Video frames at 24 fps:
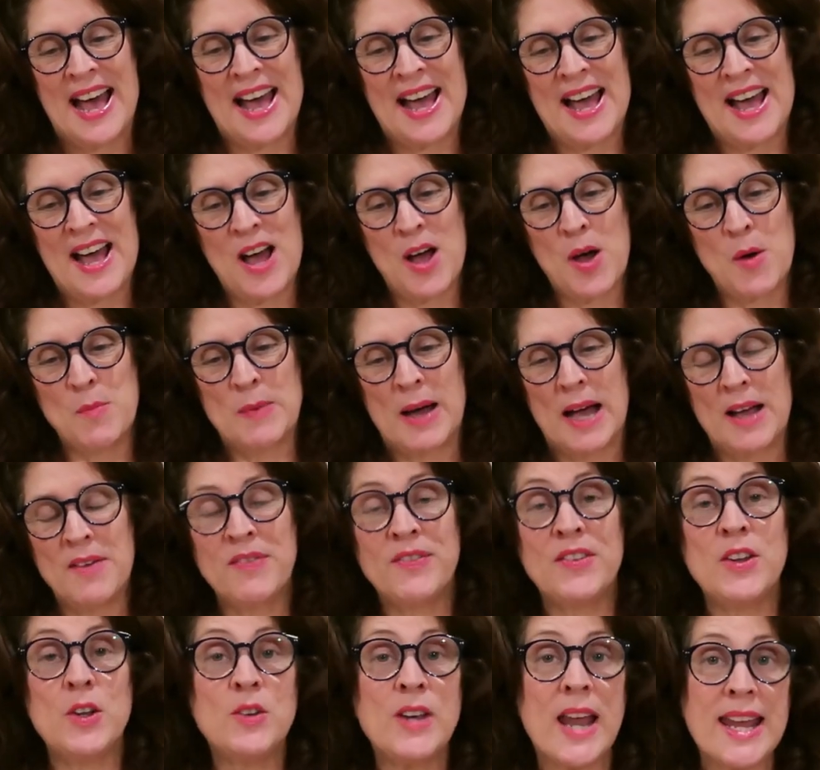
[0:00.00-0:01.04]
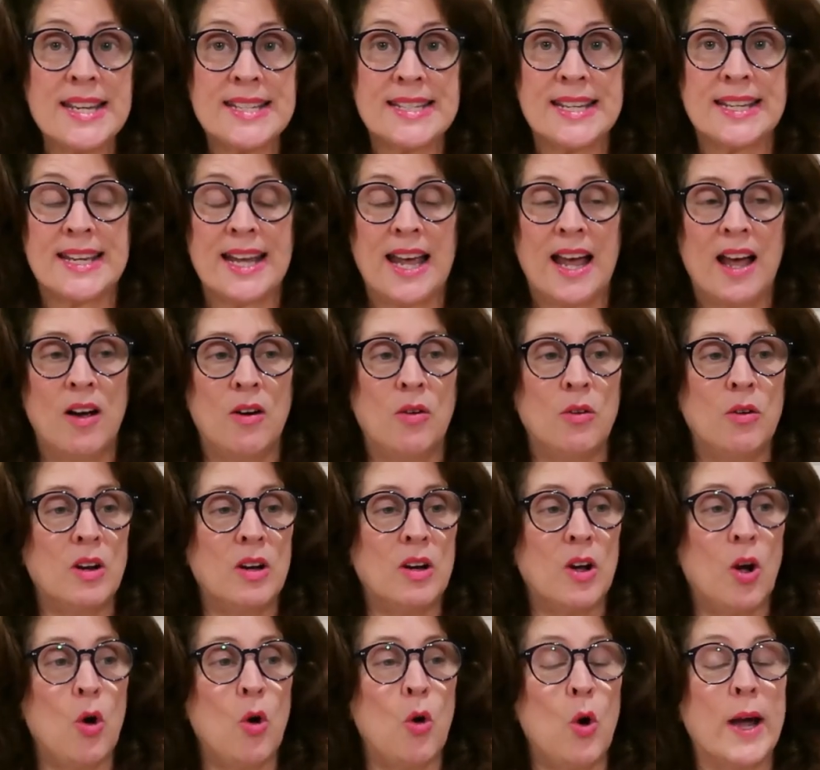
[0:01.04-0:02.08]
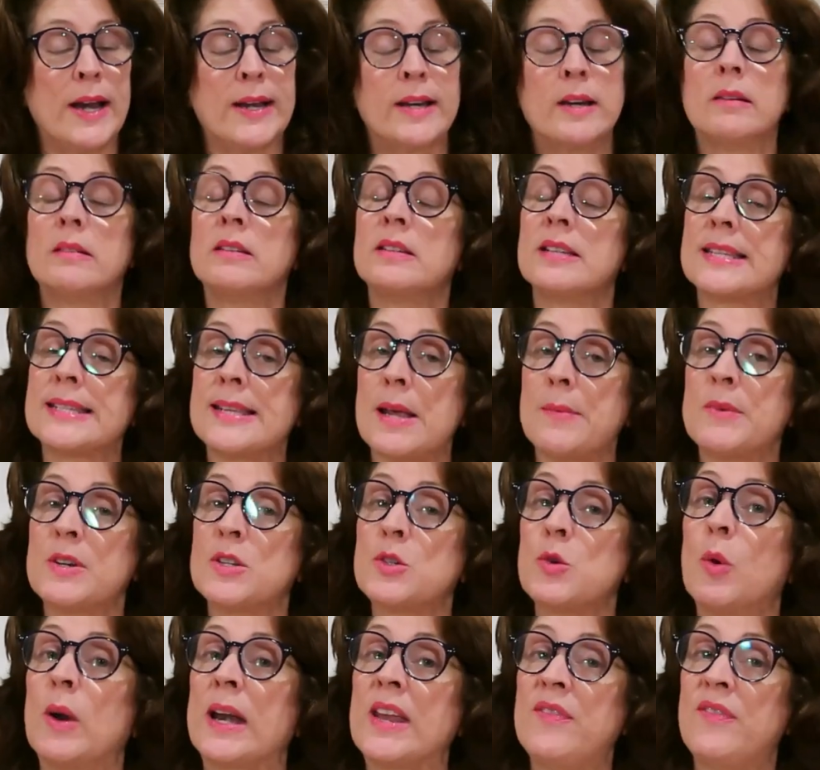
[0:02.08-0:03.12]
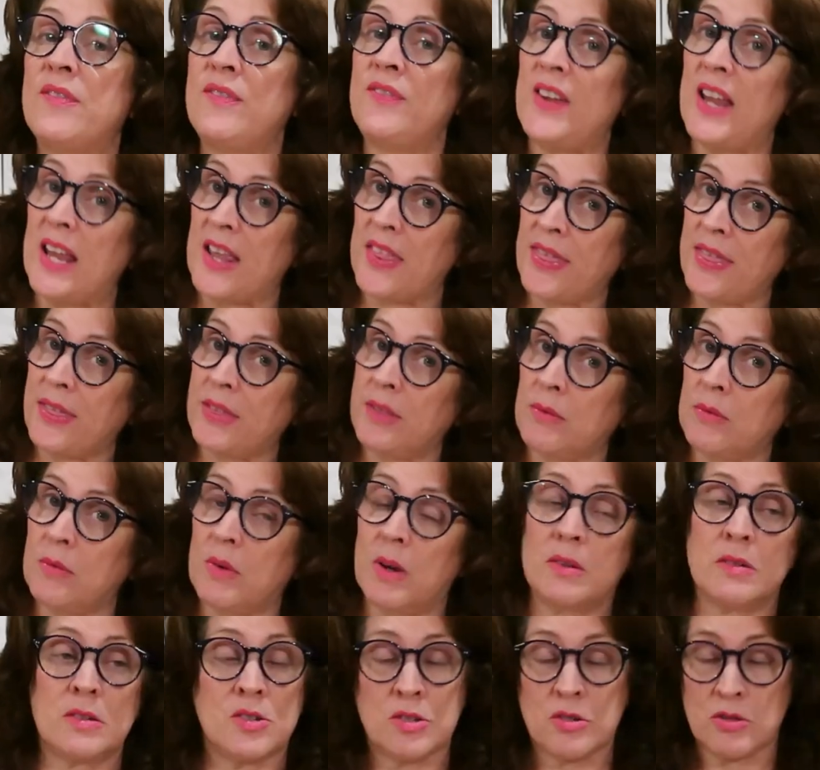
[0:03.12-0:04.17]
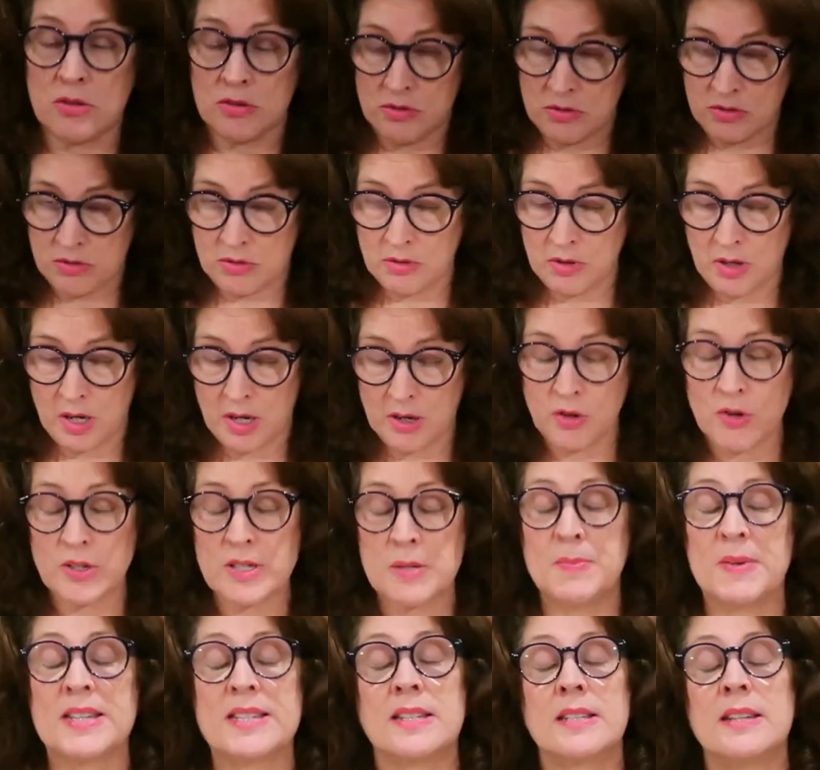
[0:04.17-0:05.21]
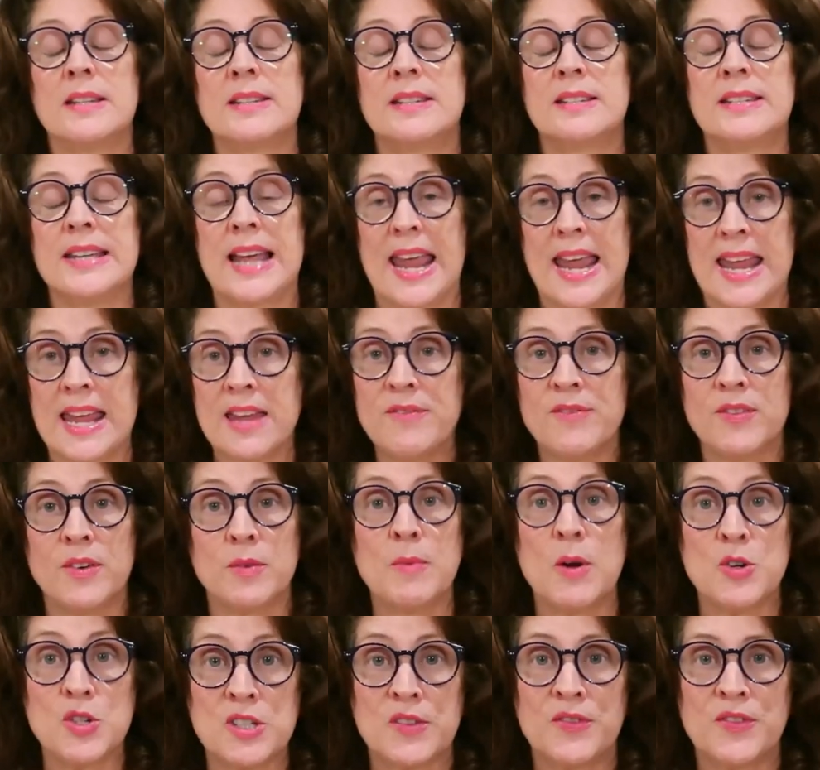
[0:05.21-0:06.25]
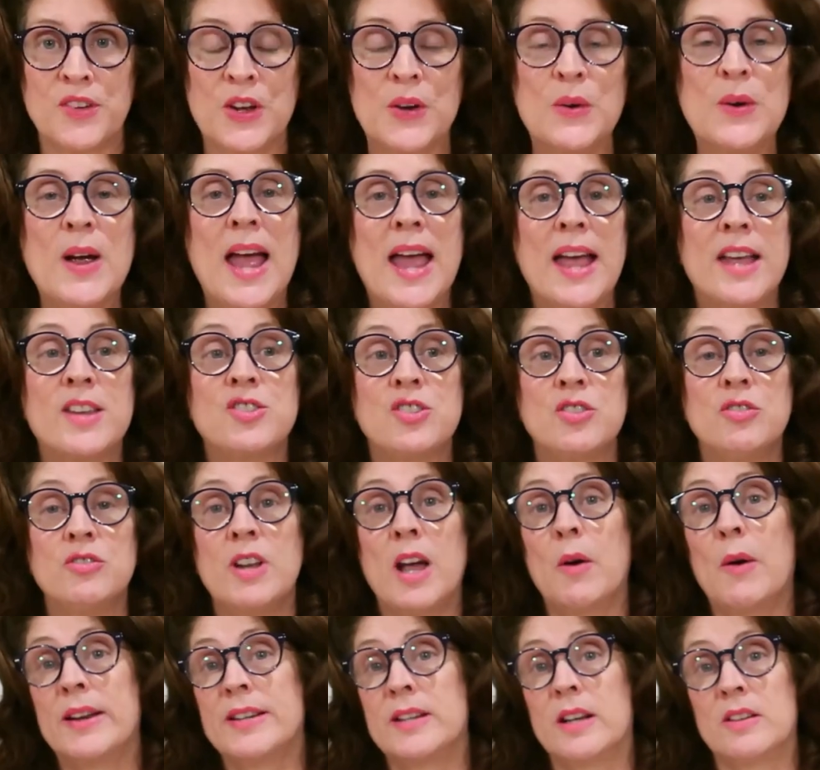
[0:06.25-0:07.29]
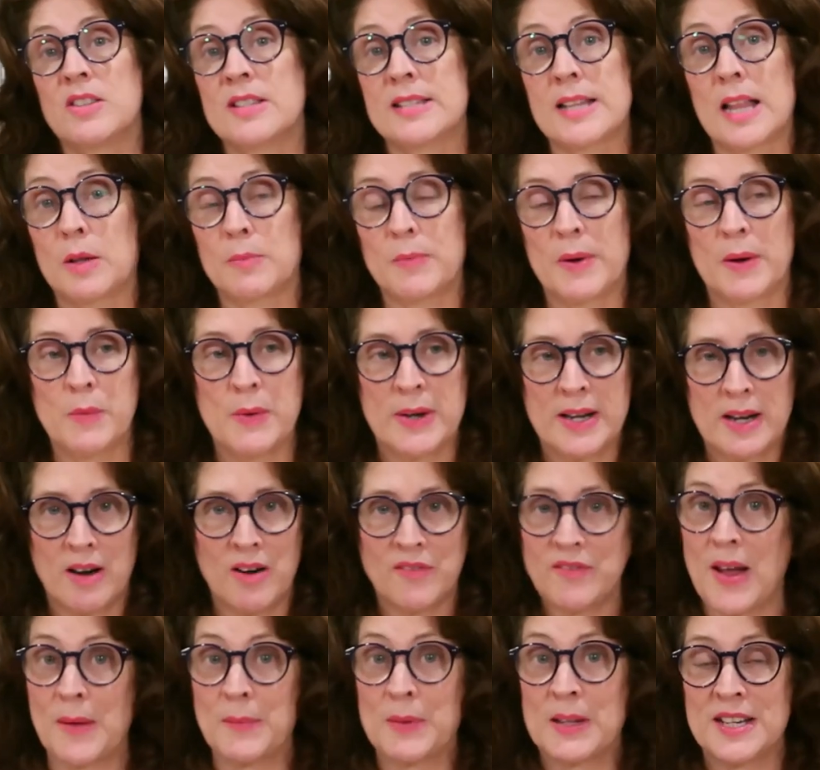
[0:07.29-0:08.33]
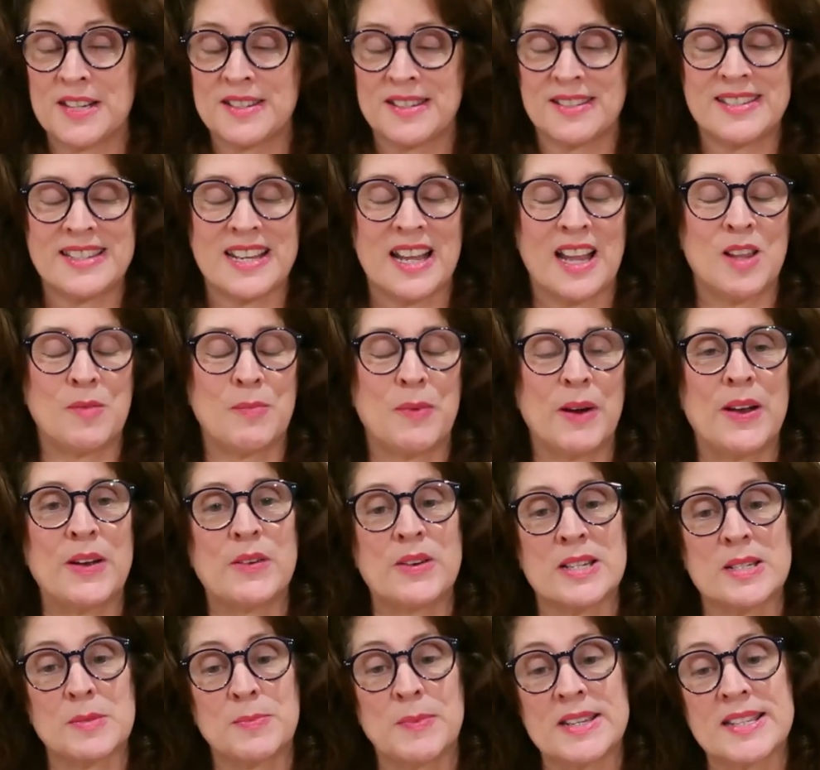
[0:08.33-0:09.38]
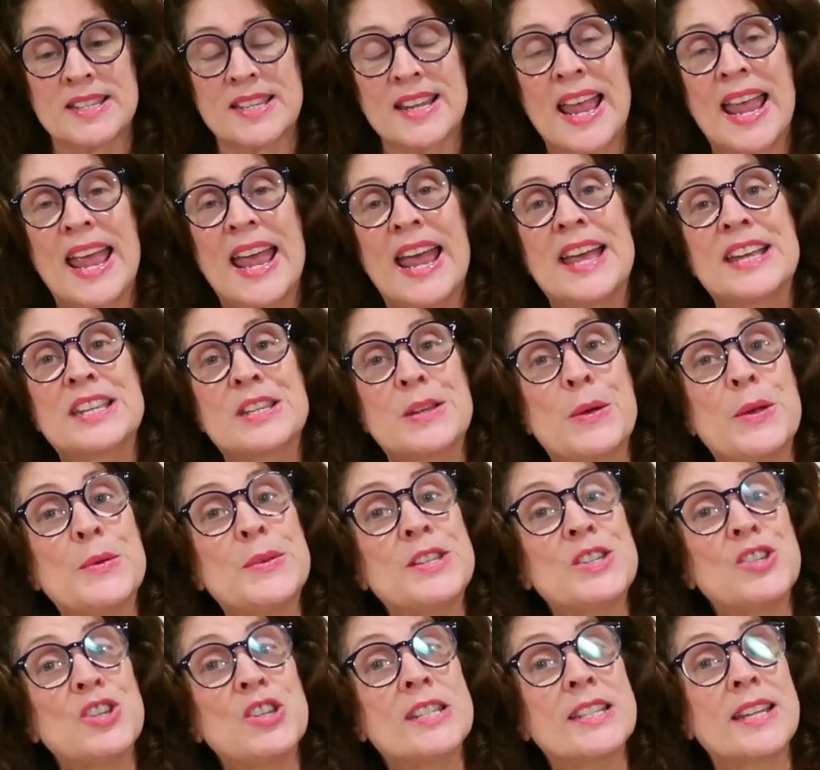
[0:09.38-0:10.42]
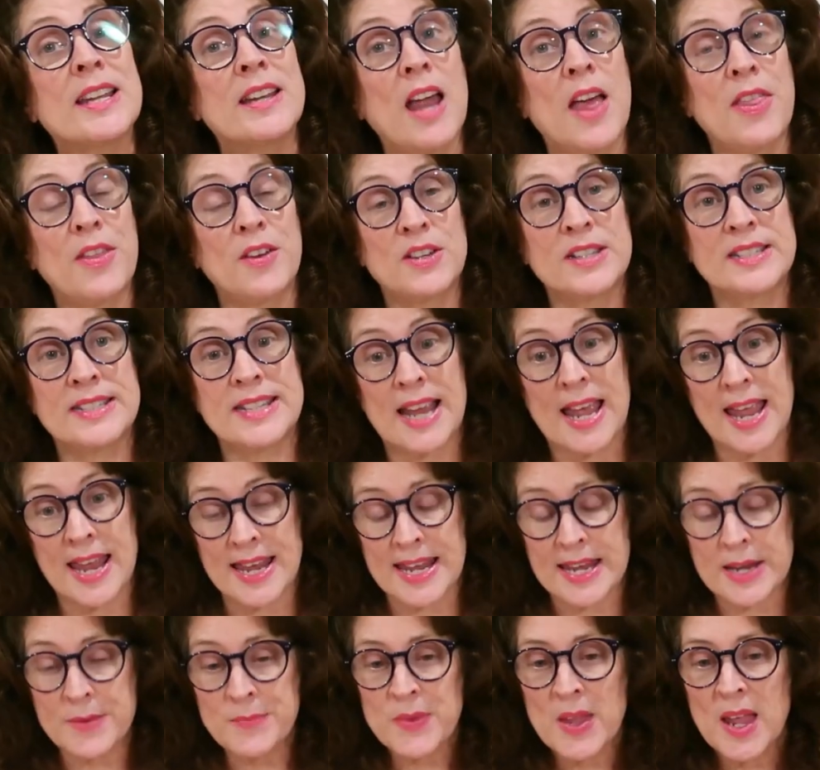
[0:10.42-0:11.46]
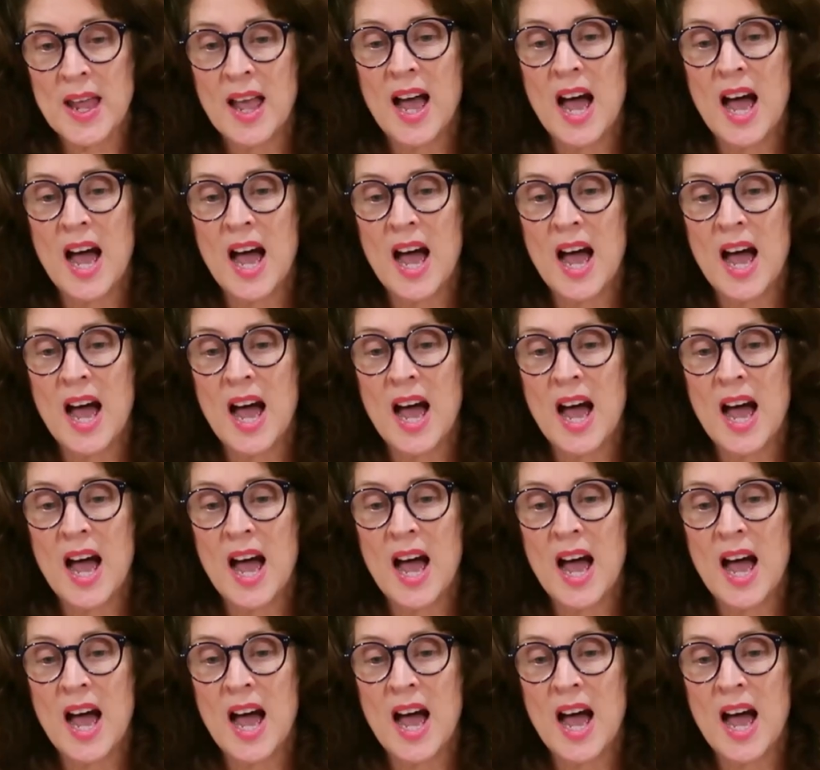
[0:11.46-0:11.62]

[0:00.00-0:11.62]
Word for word: A few days ago, on December 25th, was Christmas Day for most of you. As you know, I don't celebrate, our family doesn't celebrate Christmas. So it was just another day.